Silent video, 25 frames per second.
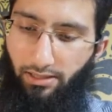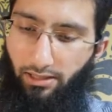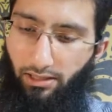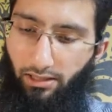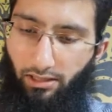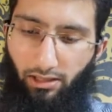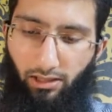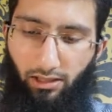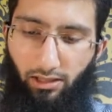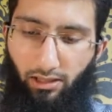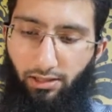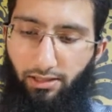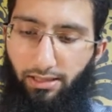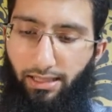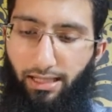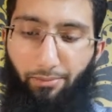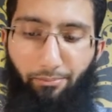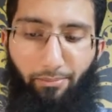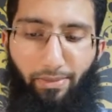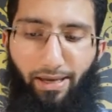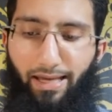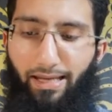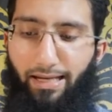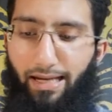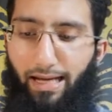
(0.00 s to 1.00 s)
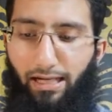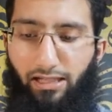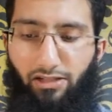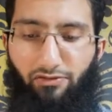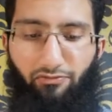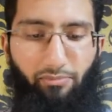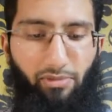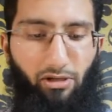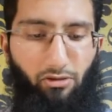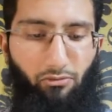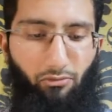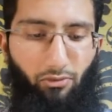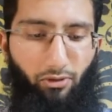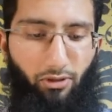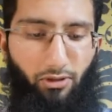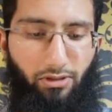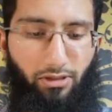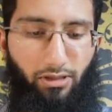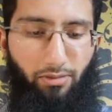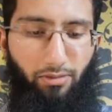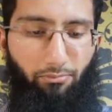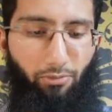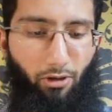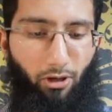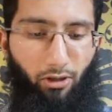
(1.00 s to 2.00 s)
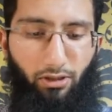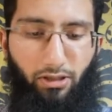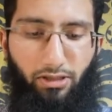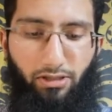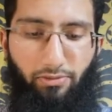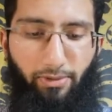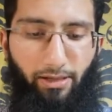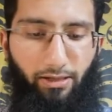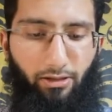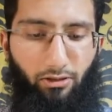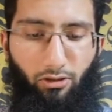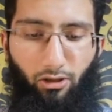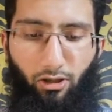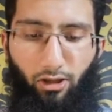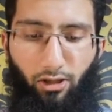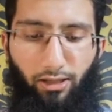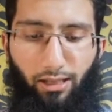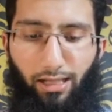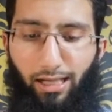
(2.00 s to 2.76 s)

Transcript: The main active minerals in Portland cement are called